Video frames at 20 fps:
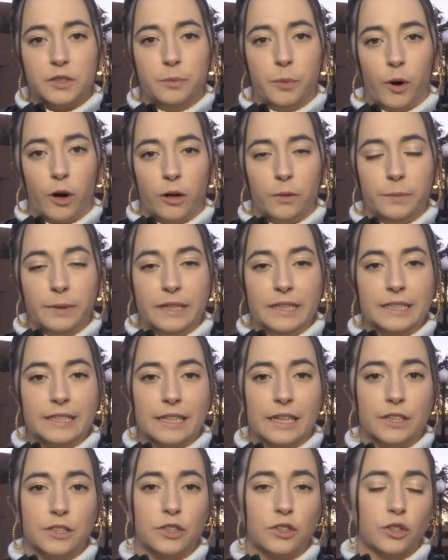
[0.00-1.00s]
Department
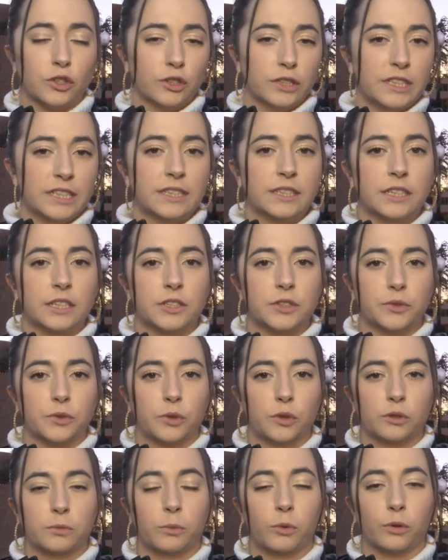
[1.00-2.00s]
says 36 year
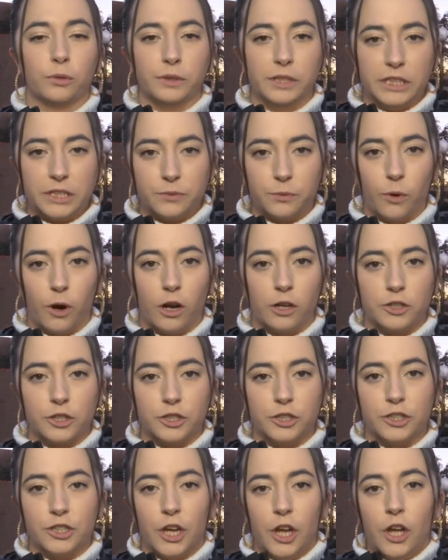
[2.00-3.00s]
old Maurice
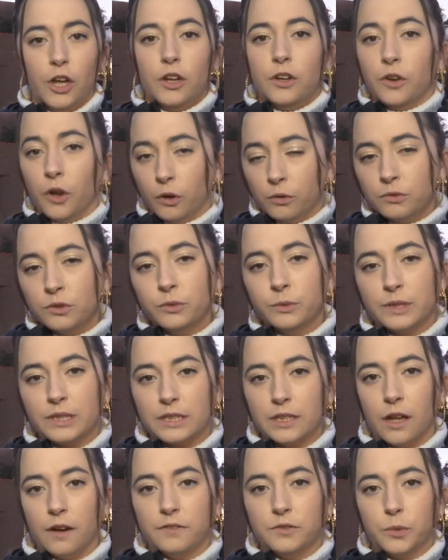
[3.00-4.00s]
Rogers, known to his
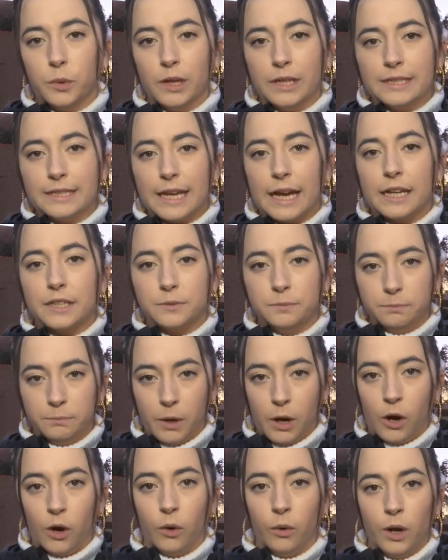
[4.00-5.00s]
loved ones as
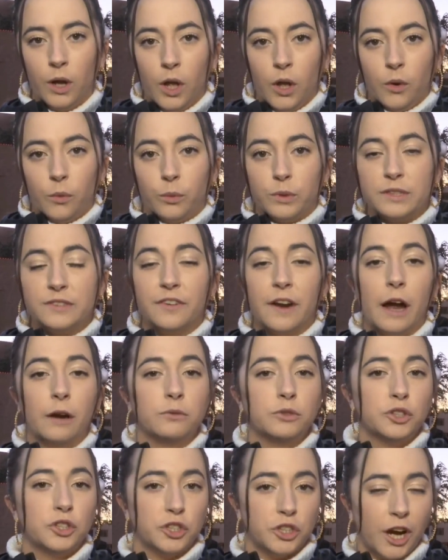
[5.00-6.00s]
Mo, was
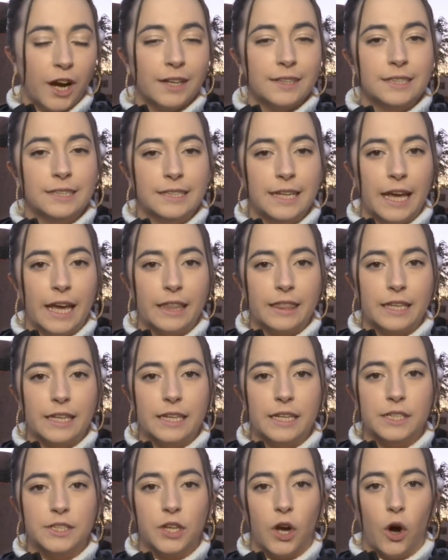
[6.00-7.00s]
found shot to death
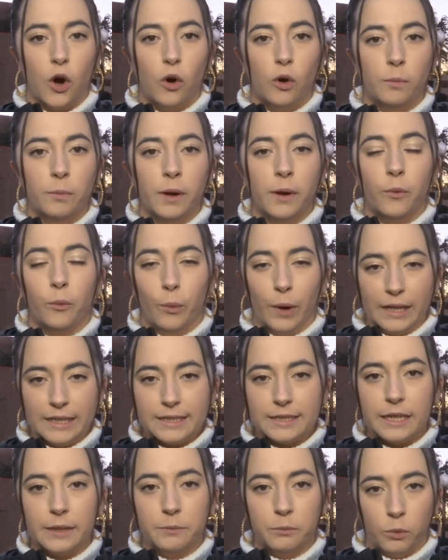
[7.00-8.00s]
in his home
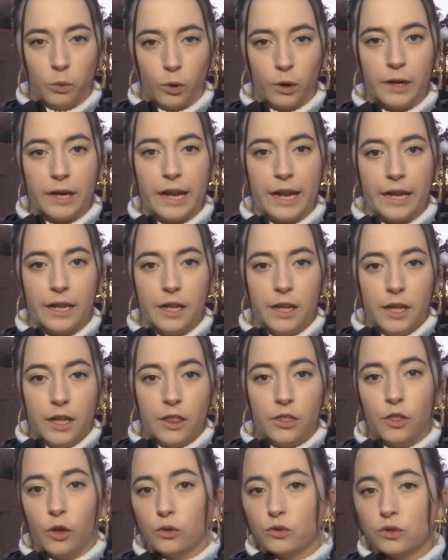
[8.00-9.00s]
Wednesday morning.
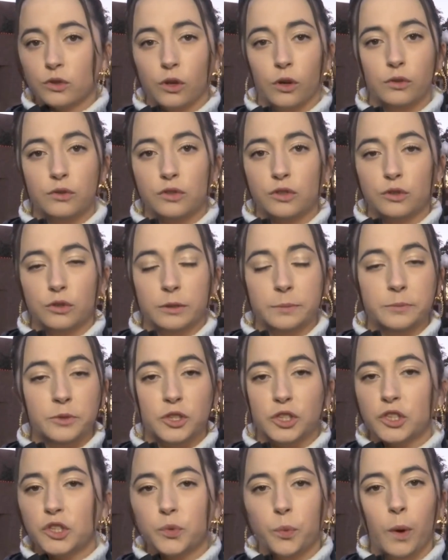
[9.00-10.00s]
And those close to him
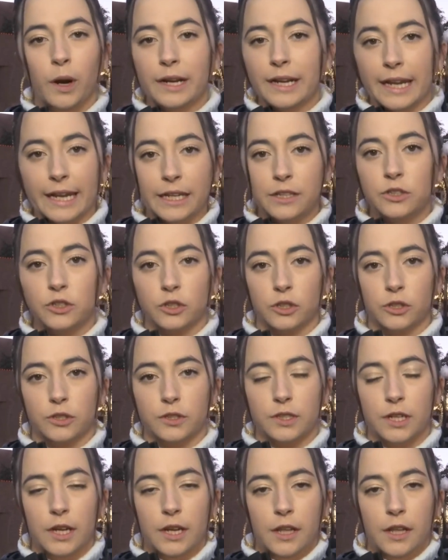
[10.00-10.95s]
just want answers.